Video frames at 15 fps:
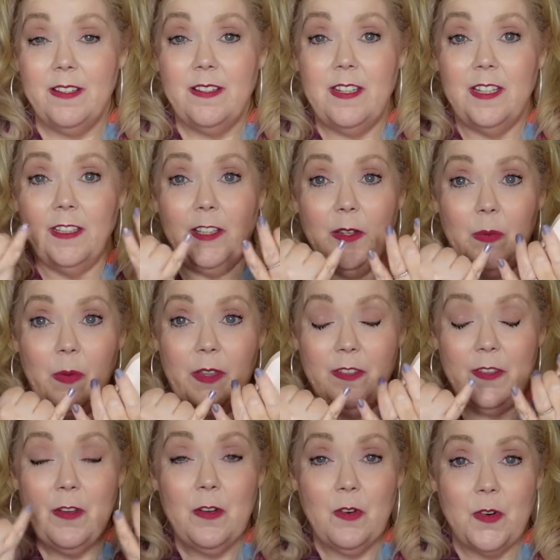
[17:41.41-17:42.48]
dealing
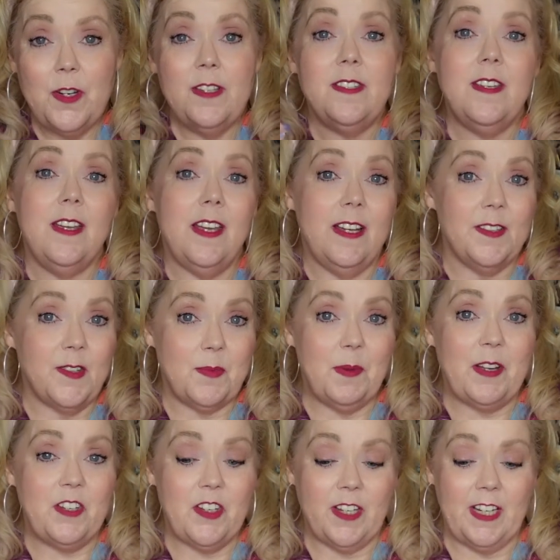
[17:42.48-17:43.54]
with creasing and
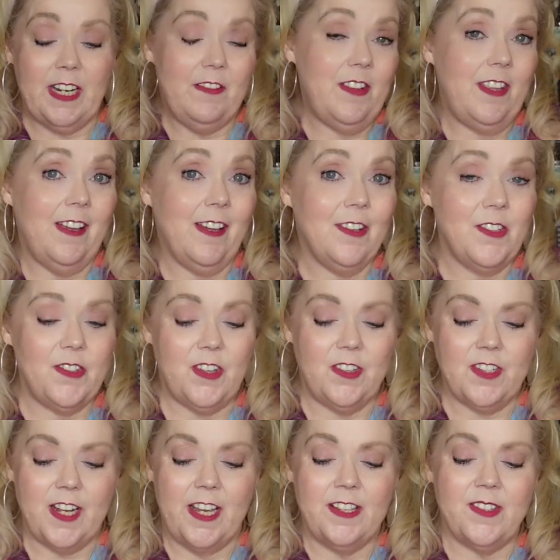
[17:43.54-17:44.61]
smudging and everything else all
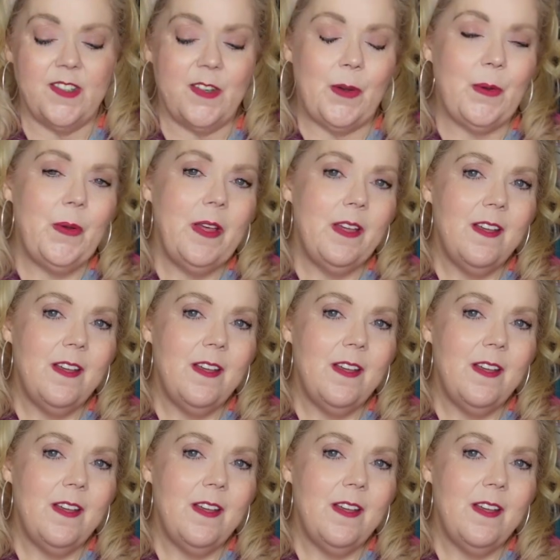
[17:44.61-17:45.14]
day. So